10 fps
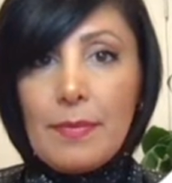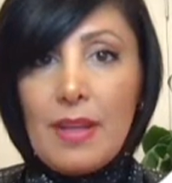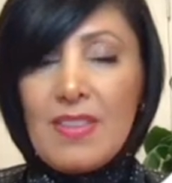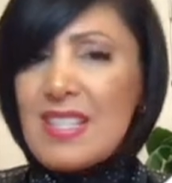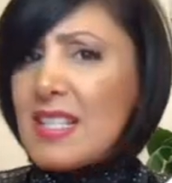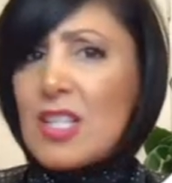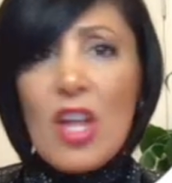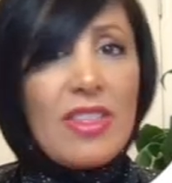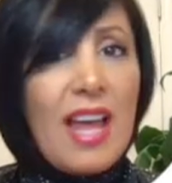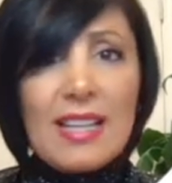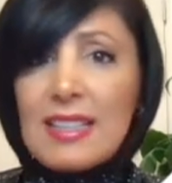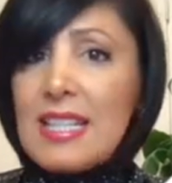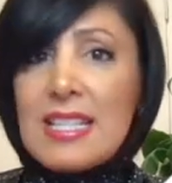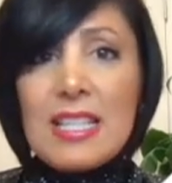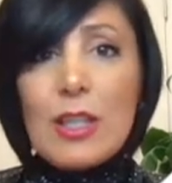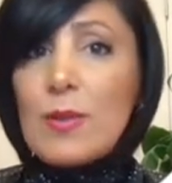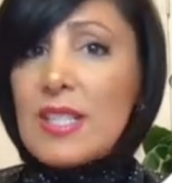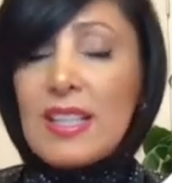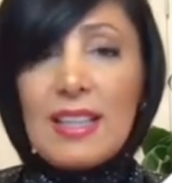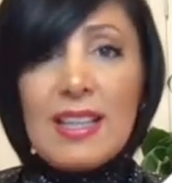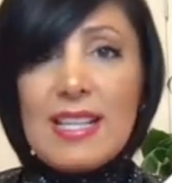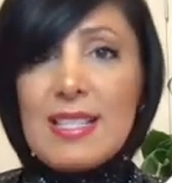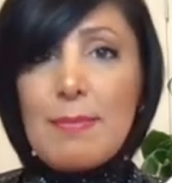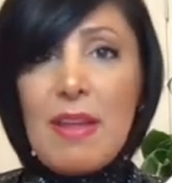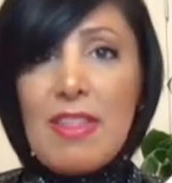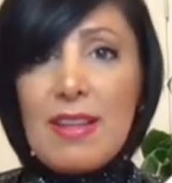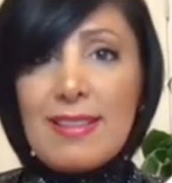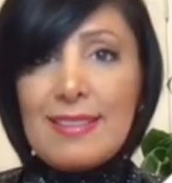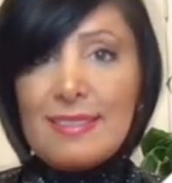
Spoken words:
This is not that easy using the list method.